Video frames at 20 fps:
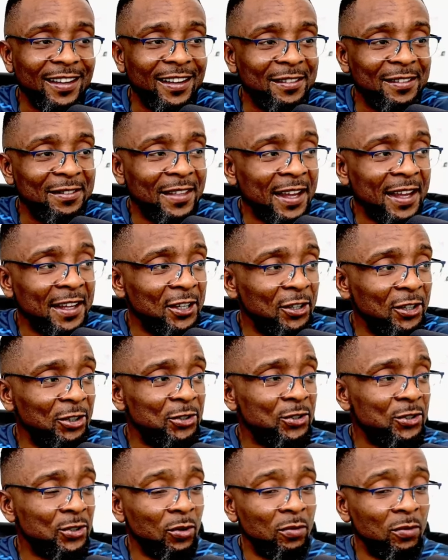Thank you
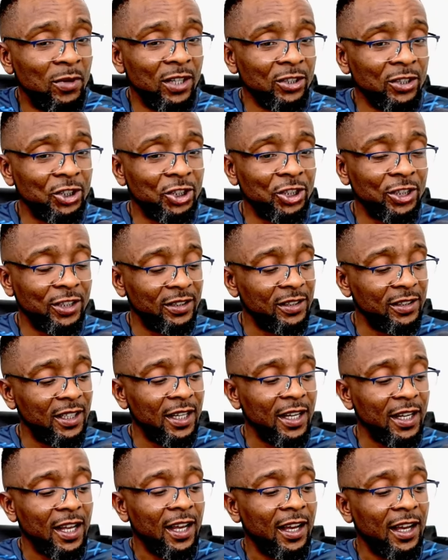so much.
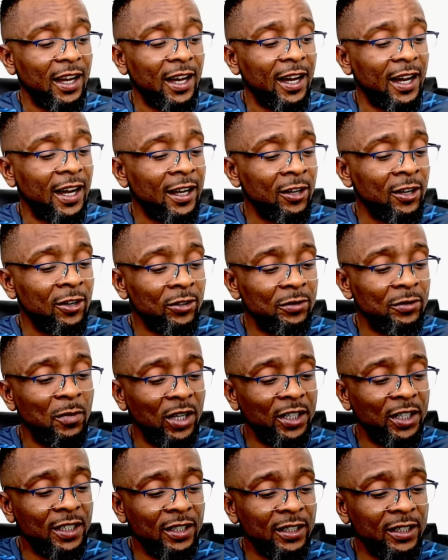Good
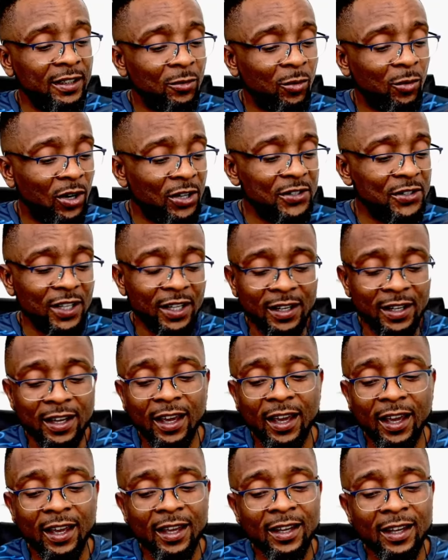morning once
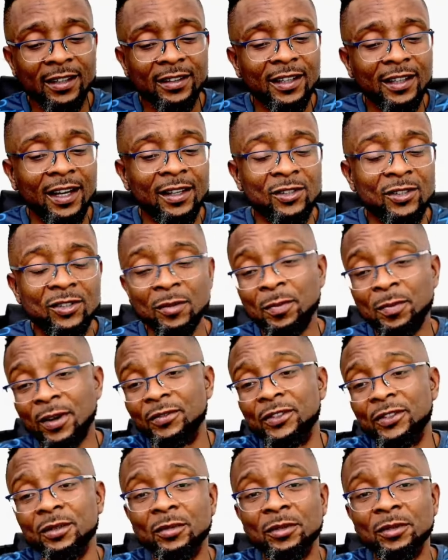again, and top of
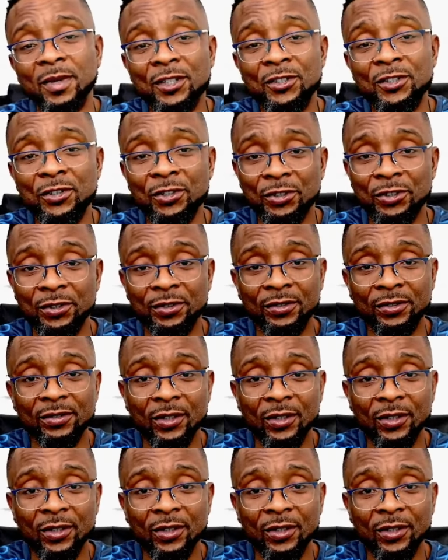the moment to you.